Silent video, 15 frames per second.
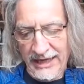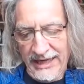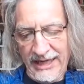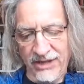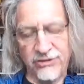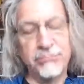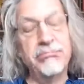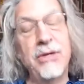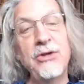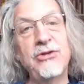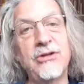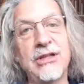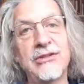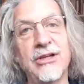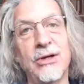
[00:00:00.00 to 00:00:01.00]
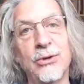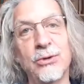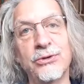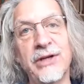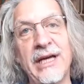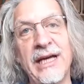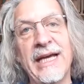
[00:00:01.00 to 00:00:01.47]
is mostly
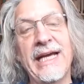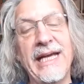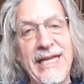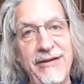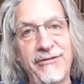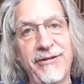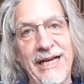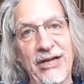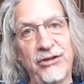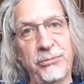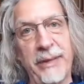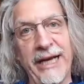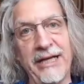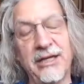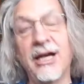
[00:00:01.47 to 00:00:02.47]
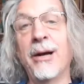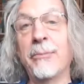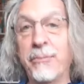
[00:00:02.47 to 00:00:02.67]
told in flashback